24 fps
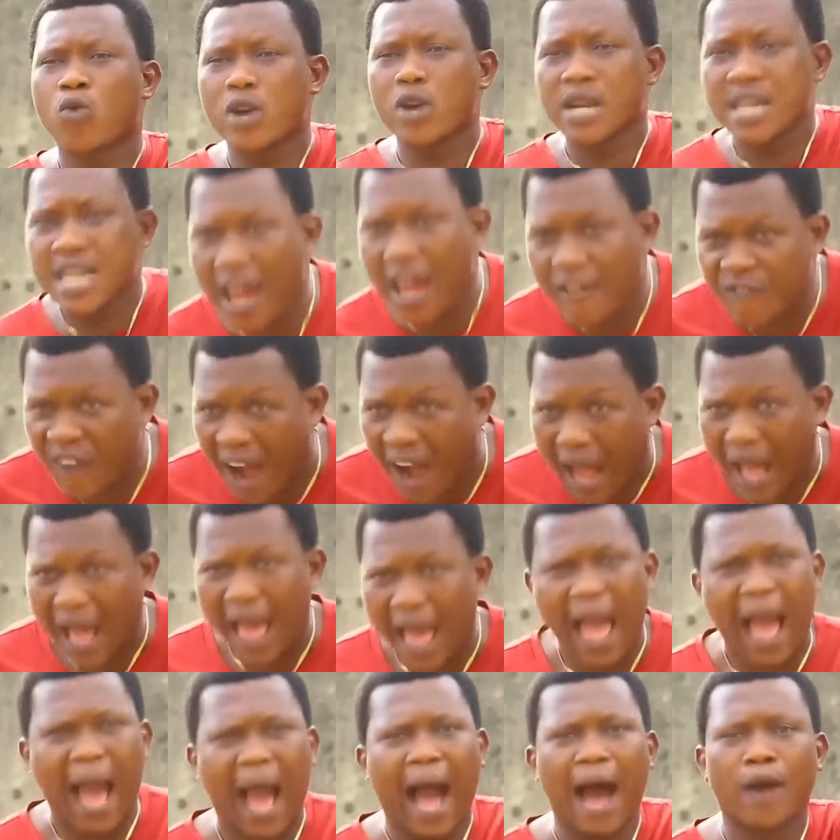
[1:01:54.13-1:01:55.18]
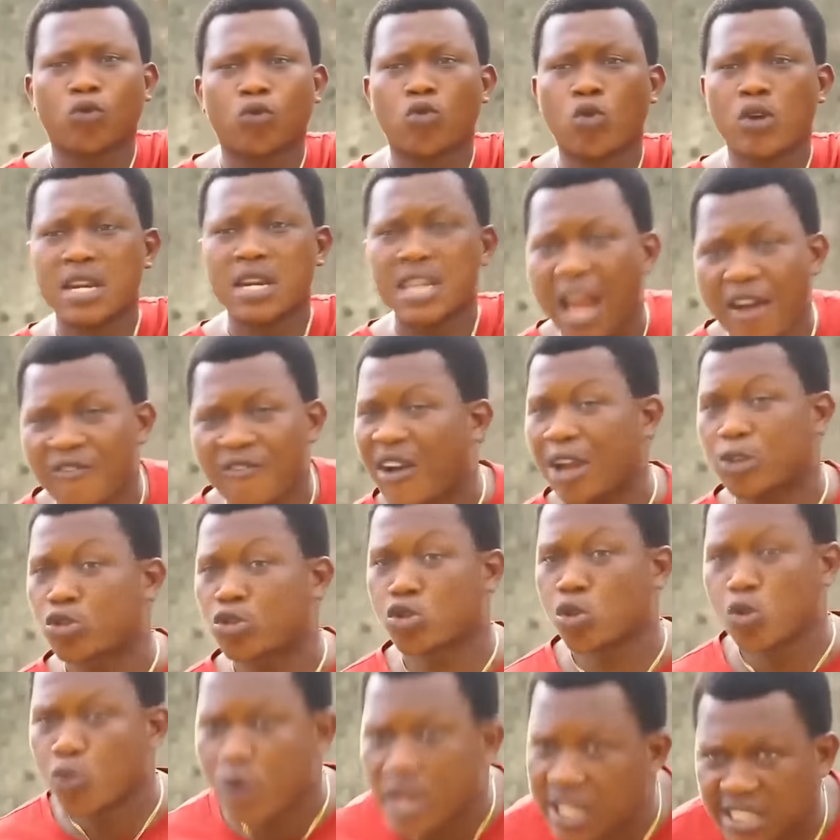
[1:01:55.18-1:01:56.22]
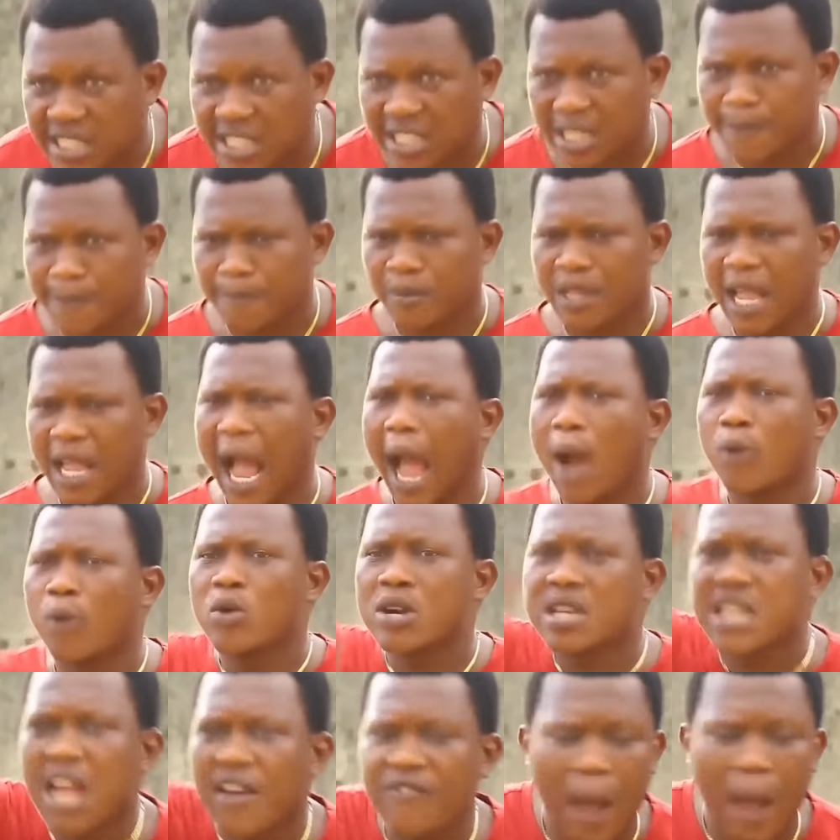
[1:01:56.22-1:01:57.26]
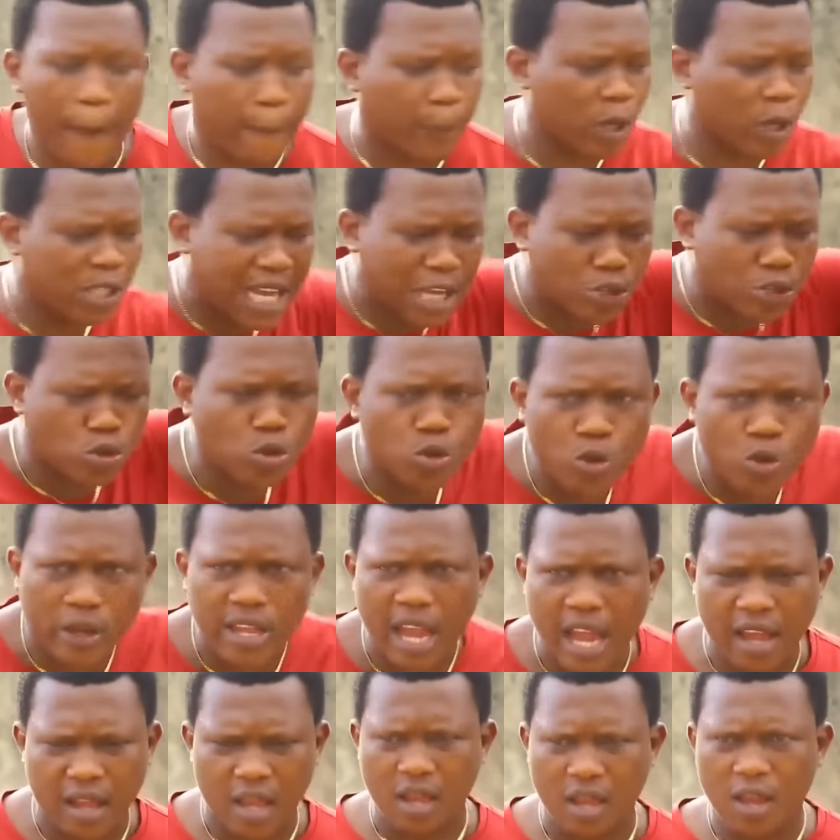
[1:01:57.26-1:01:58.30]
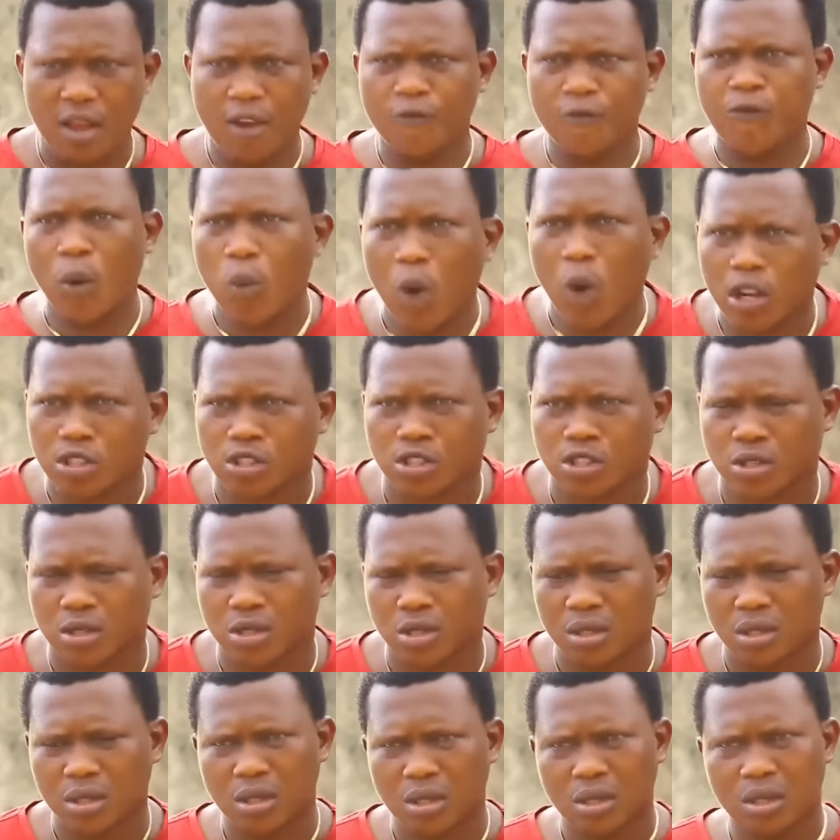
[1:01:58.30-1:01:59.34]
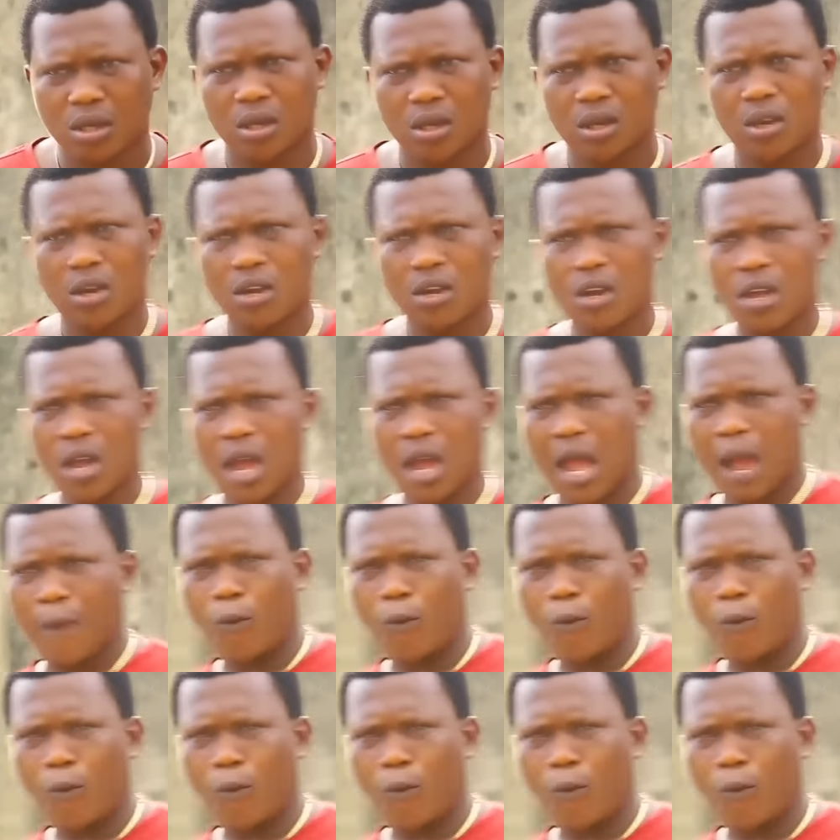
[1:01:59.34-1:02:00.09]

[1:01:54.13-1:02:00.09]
do it. I will never apologize to Noye. For what? What do you